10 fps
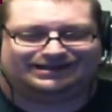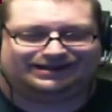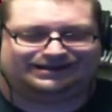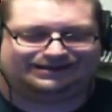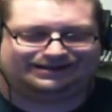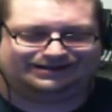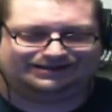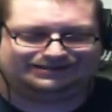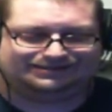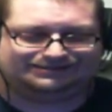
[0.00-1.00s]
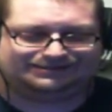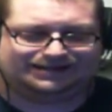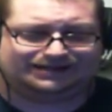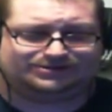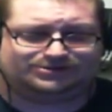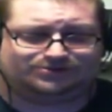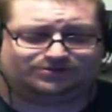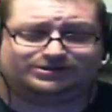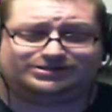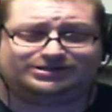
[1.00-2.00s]
And
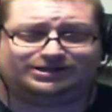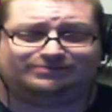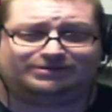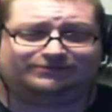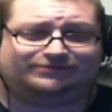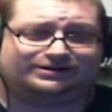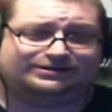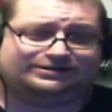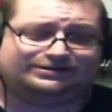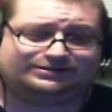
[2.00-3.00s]
George, my friend,